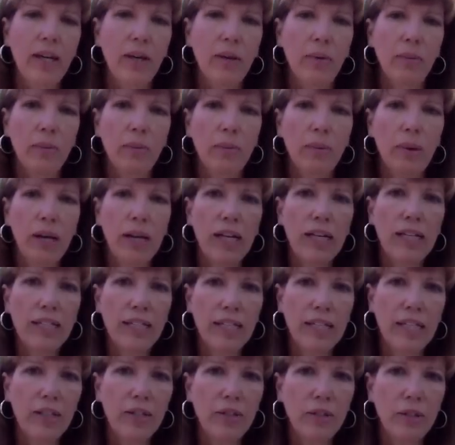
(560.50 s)
write
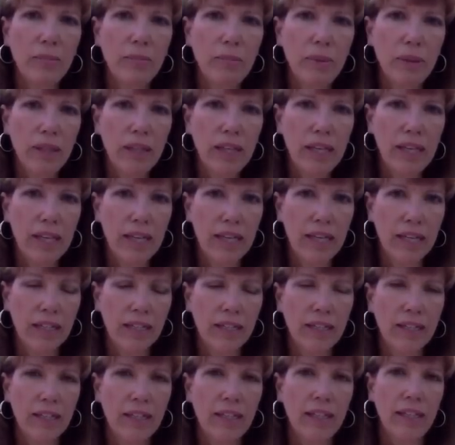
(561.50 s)
down your
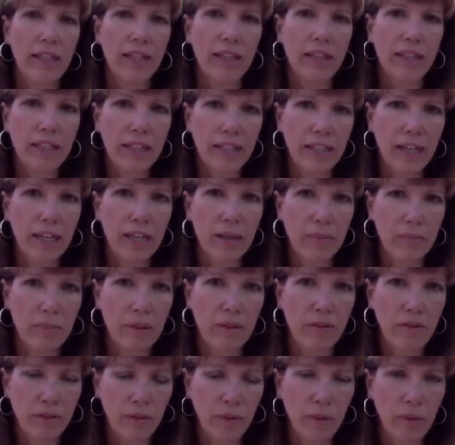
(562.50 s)
plan the night
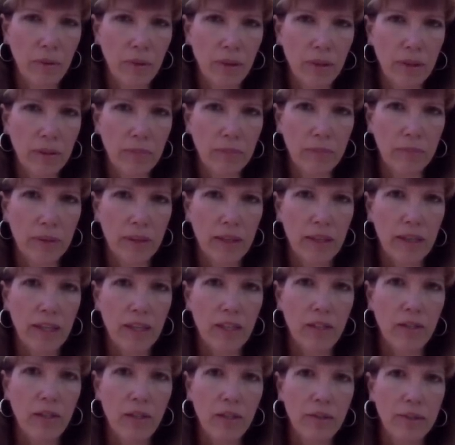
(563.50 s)
before.
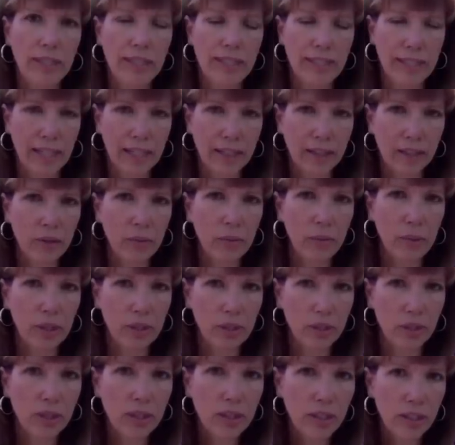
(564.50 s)
Know exactly
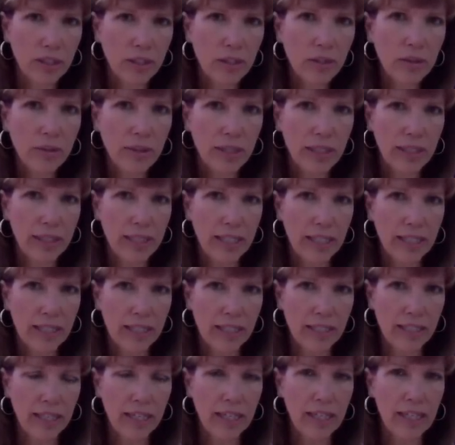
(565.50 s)
what you're going to do the
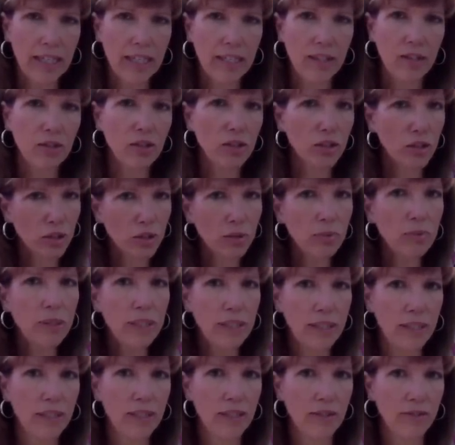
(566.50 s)
next day. And there's 2
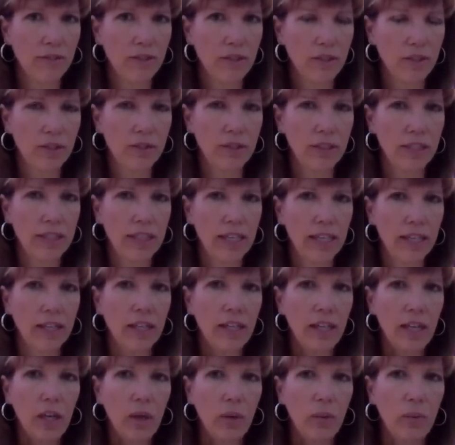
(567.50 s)
reasons for doing that.
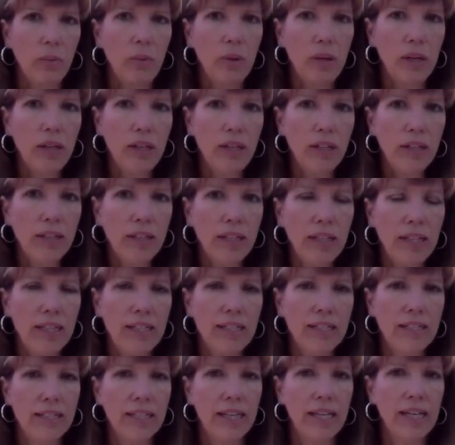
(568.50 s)
One
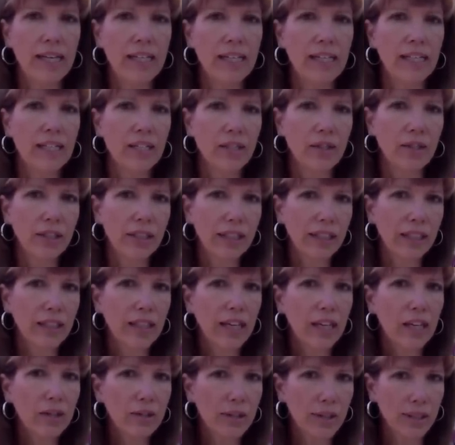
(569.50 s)
is that it's going to
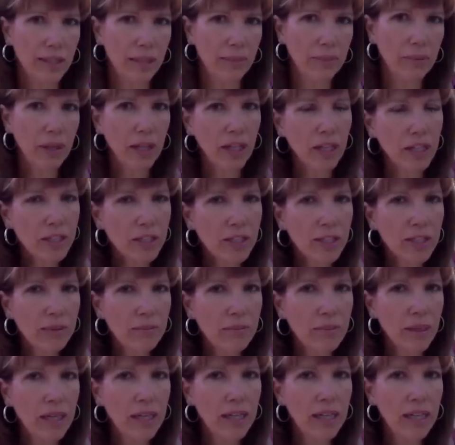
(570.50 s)
allow your subconscious
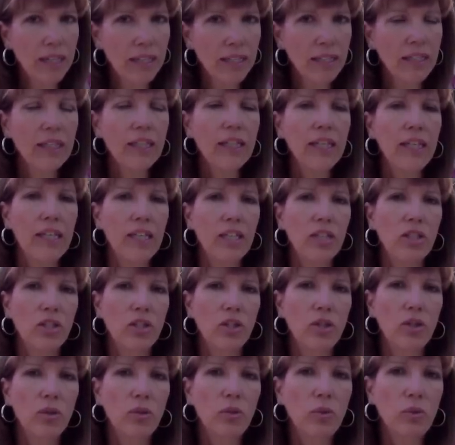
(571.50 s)
mind
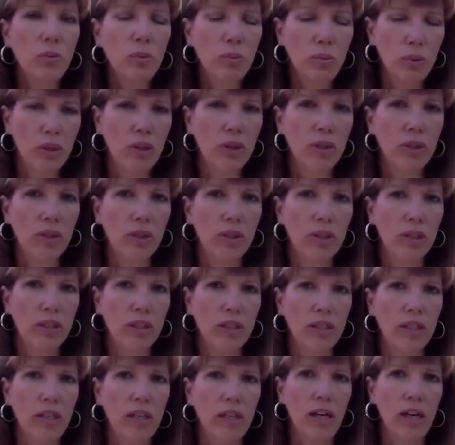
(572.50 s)
to work
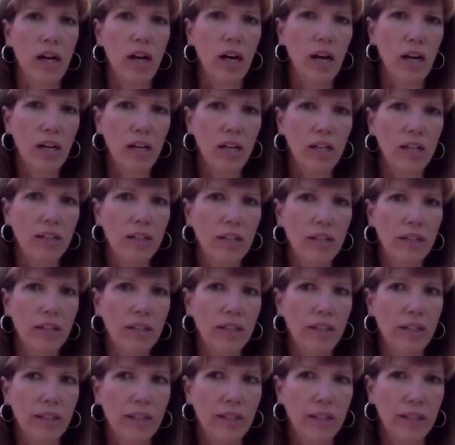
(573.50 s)
on
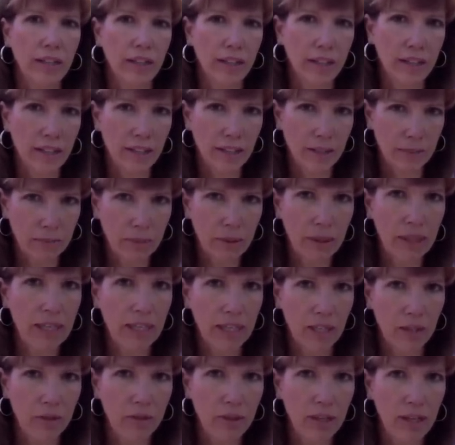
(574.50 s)
this
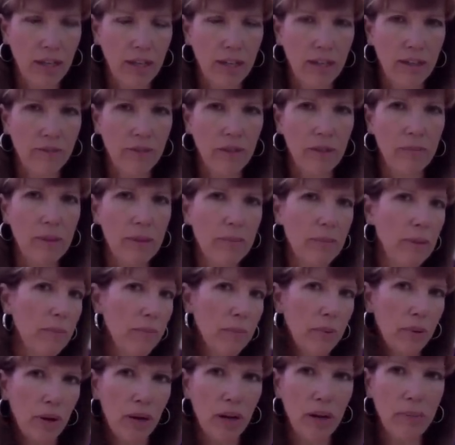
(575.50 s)
plan you have. There may be
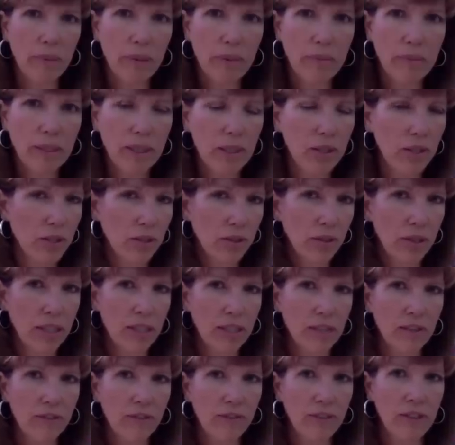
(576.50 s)
problems that you're
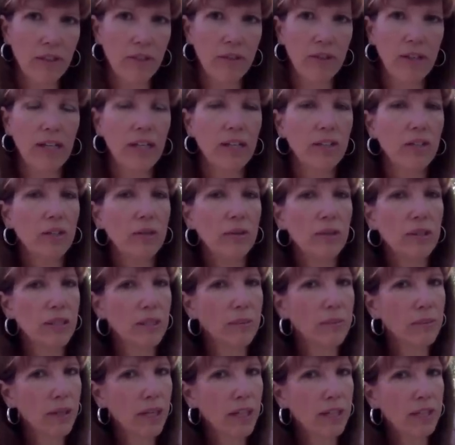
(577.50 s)
trying to figure out. Your
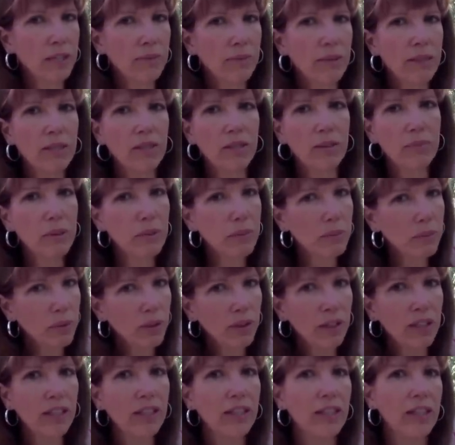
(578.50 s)
subconscious mind is going to be
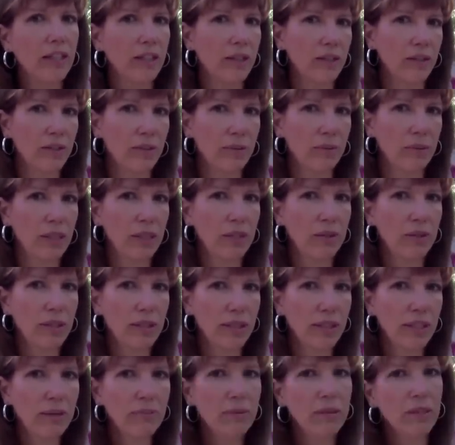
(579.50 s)
working on those while you
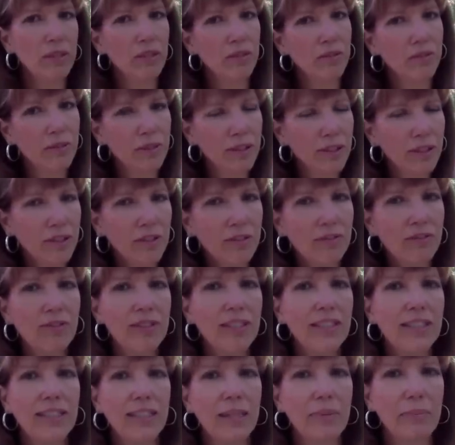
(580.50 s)
sleep, because you've
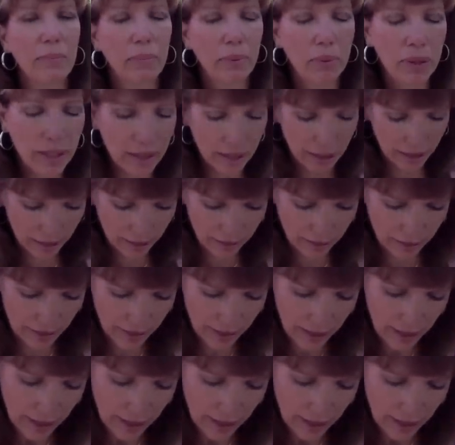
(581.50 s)
just imprinted those